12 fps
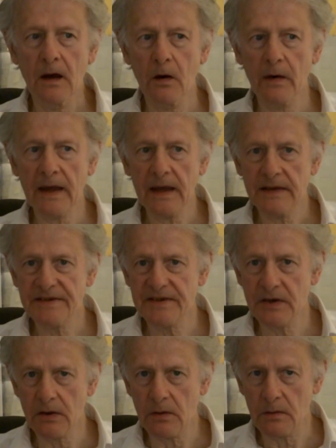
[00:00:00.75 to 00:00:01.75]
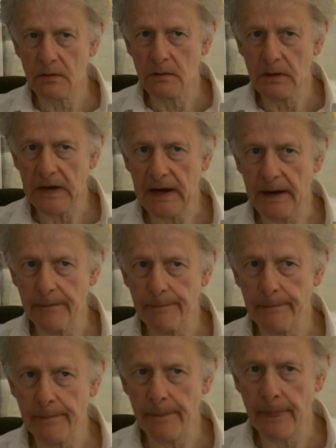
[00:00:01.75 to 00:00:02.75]
Okay, so
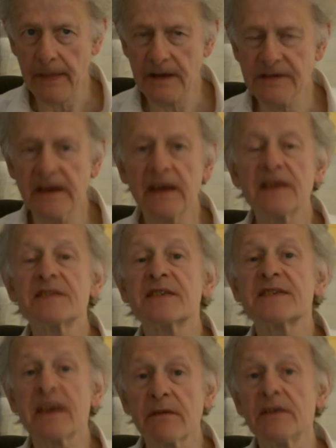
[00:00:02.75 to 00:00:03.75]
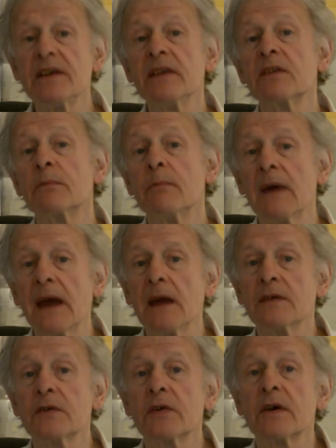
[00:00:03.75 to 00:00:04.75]
um, today is the 17th of May
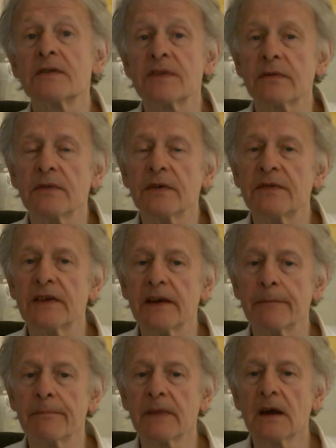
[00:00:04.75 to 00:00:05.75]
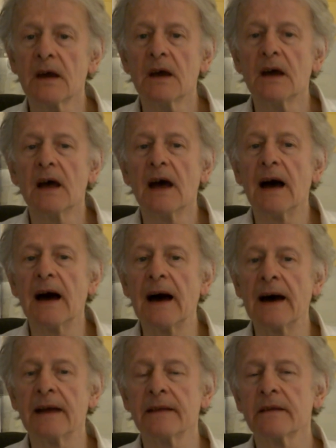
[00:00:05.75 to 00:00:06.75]
2015,
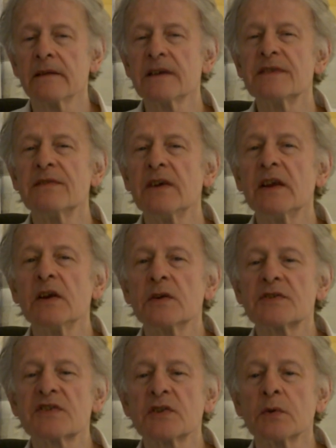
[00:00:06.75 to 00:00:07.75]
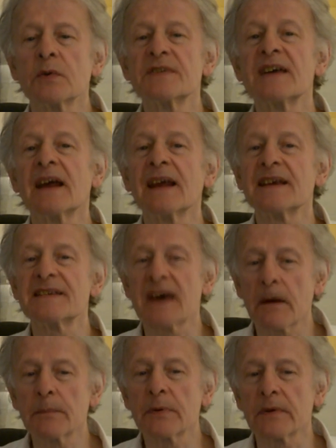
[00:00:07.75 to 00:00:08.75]
and this video shows an
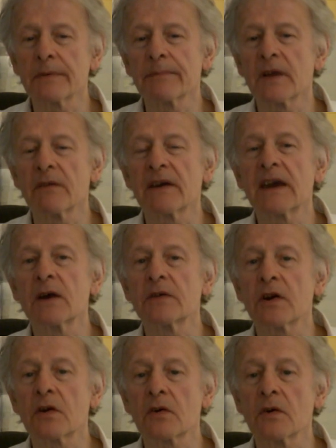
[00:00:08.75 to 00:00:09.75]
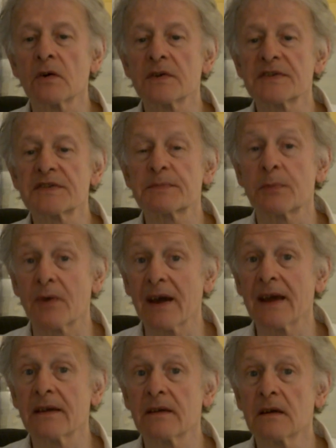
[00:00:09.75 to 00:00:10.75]
example of a Celtic cross
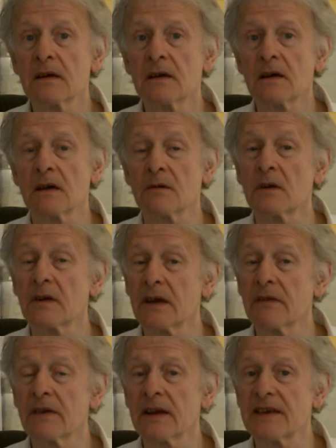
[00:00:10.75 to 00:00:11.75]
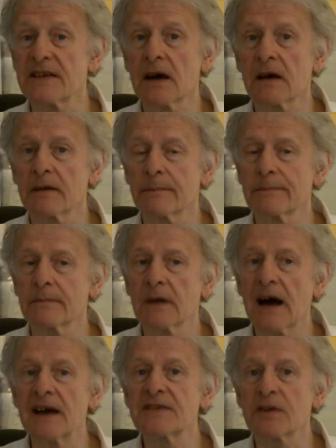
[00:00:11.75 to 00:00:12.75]
spread. I'm going to give an
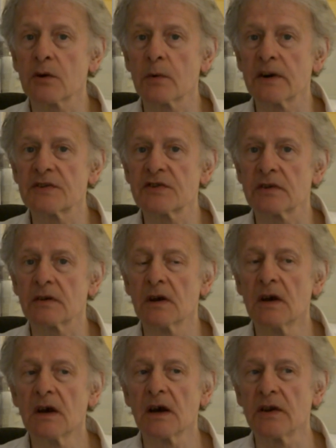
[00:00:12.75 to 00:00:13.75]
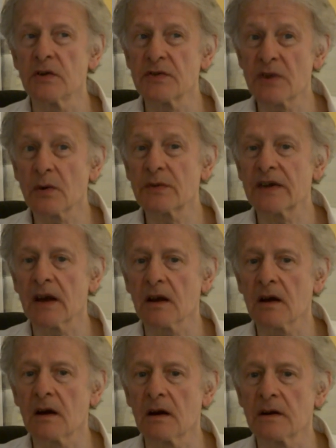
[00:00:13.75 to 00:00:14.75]
answer question and use all 10
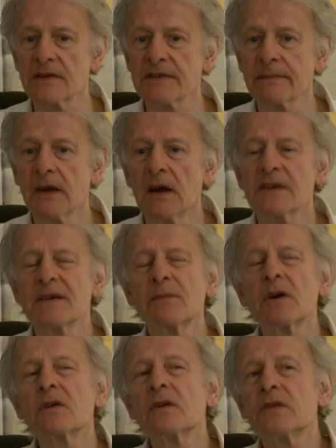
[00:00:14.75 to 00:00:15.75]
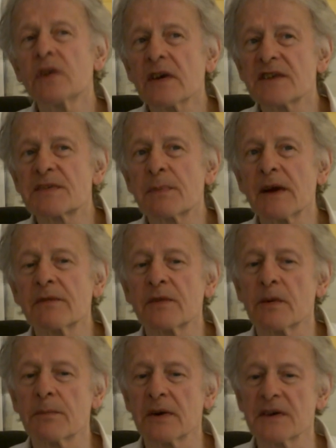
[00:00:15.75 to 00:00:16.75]
cards. So I'm not going to be doing a spread
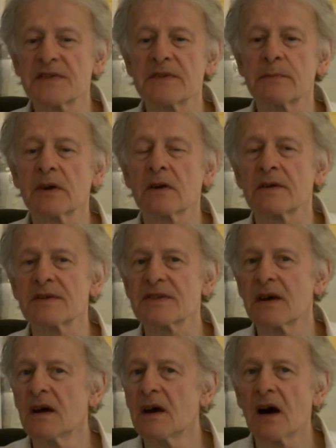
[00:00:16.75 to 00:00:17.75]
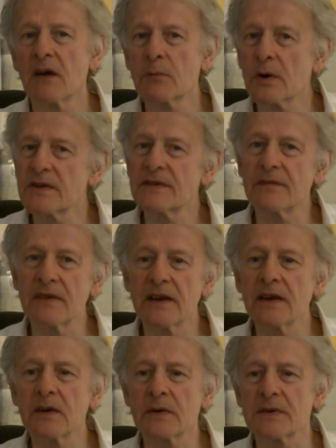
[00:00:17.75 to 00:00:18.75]
for a person because I've watched
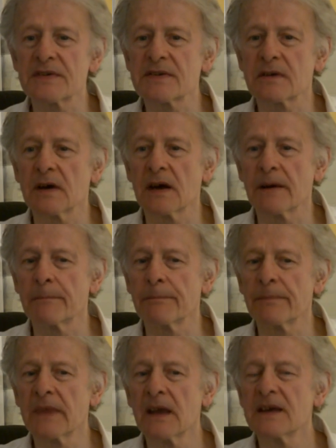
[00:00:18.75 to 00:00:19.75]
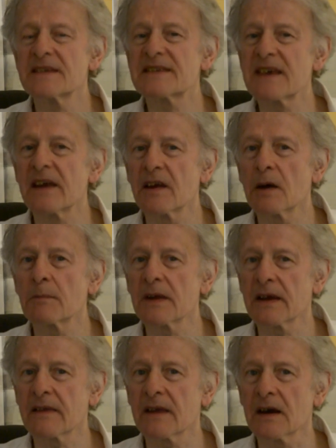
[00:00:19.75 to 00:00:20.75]
videos um, set up
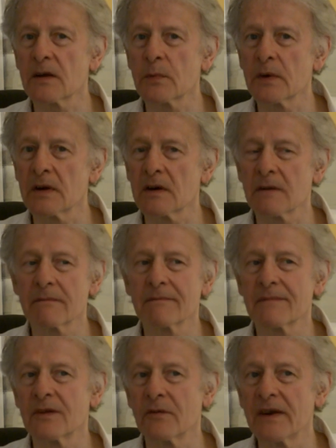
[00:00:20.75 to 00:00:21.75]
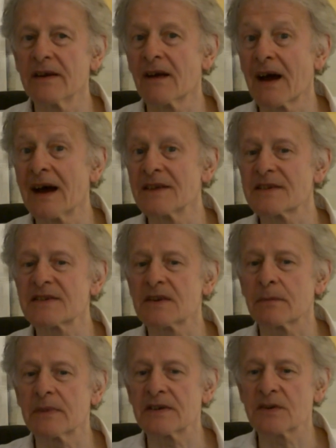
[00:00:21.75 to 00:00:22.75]
like that where the reader answers
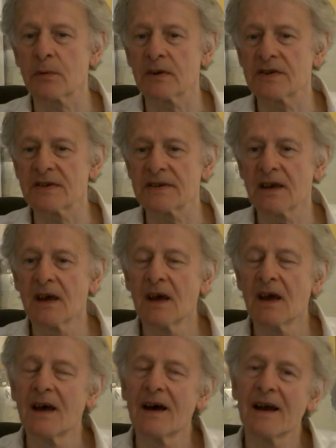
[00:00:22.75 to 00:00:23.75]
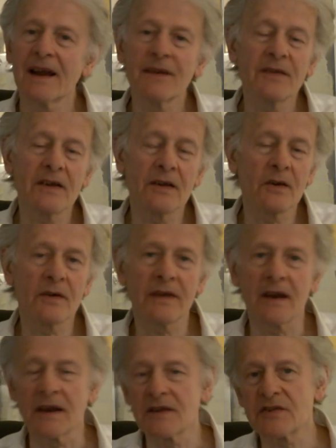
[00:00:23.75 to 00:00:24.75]
somebody's questions. And I find it not
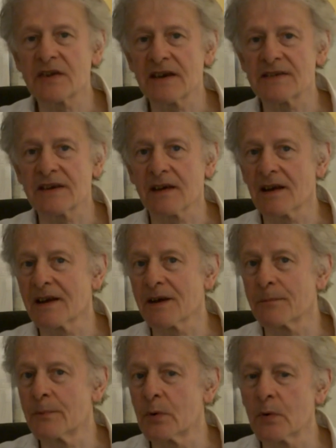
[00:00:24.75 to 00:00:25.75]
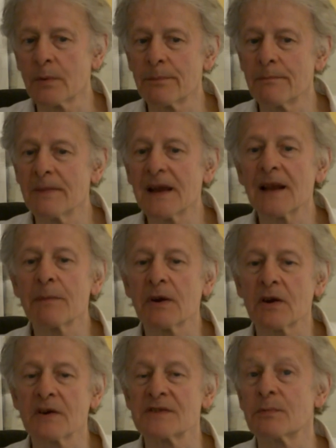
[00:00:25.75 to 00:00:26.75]
that interesting, and I get bored mainly
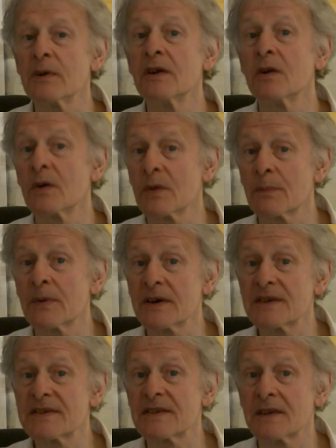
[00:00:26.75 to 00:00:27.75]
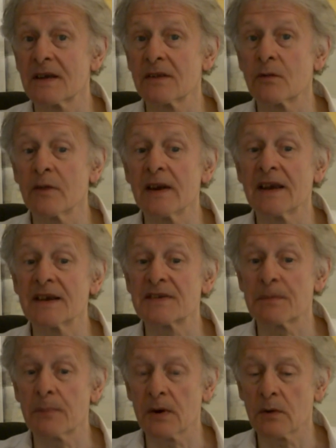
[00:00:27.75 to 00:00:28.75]
because we're not the person that the reading is
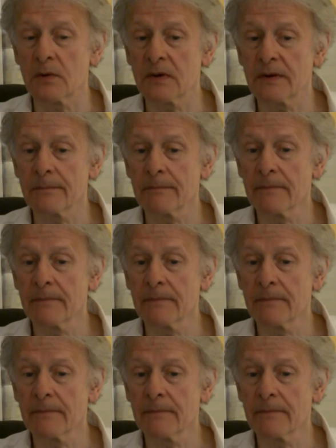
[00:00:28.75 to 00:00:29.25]
about.